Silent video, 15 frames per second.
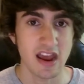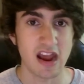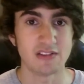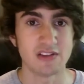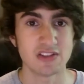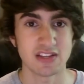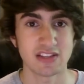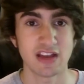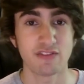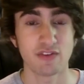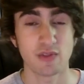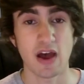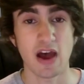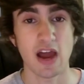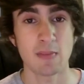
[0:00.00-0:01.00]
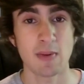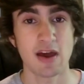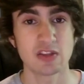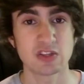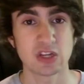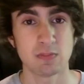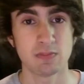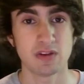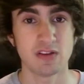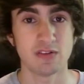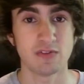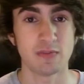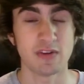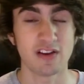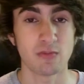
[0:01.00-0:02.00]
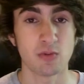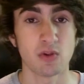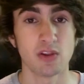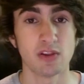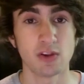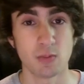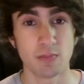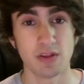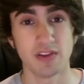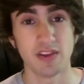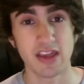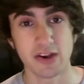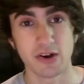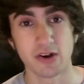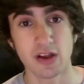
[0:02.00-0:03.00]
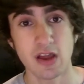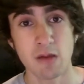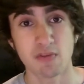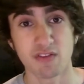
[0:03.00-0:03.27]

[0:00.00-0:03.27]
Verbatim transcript: and they said that for the iPad it's going to be available a little bit later.